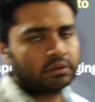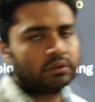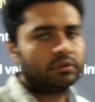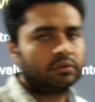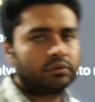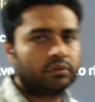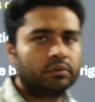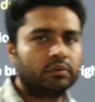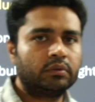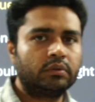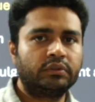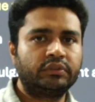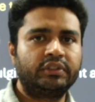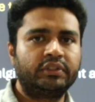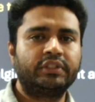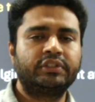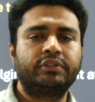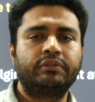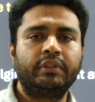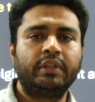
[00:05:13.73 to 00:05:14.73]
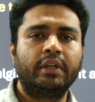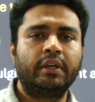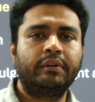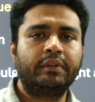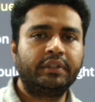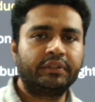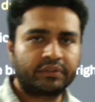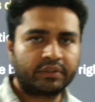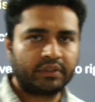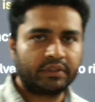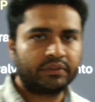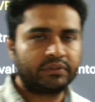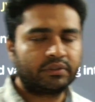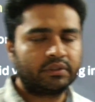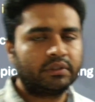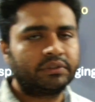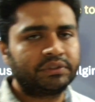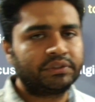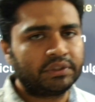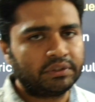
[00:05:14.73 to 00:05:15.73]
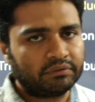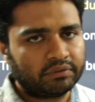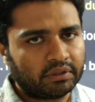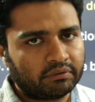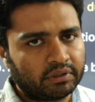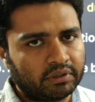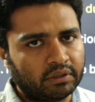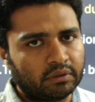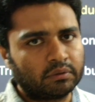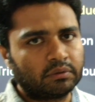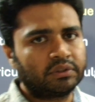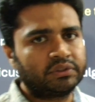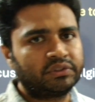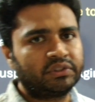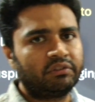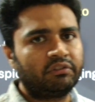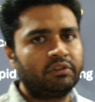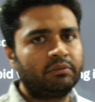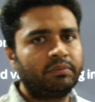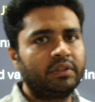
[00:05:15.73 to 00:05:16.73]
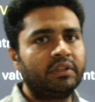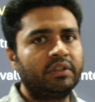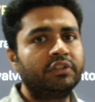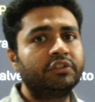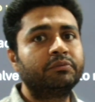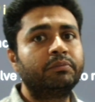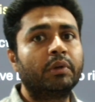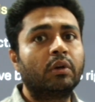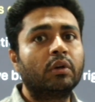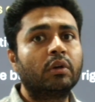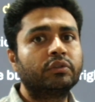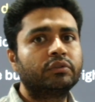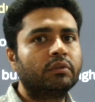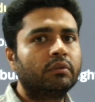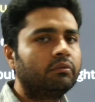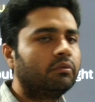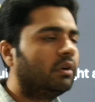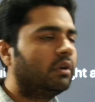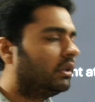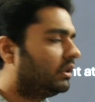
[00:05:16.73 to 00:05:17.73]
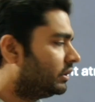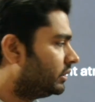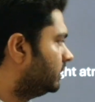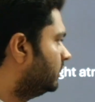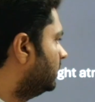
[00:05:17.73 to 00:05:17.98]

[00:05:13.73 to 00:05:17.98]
So just we have discussed C wave into the JVP is because of what?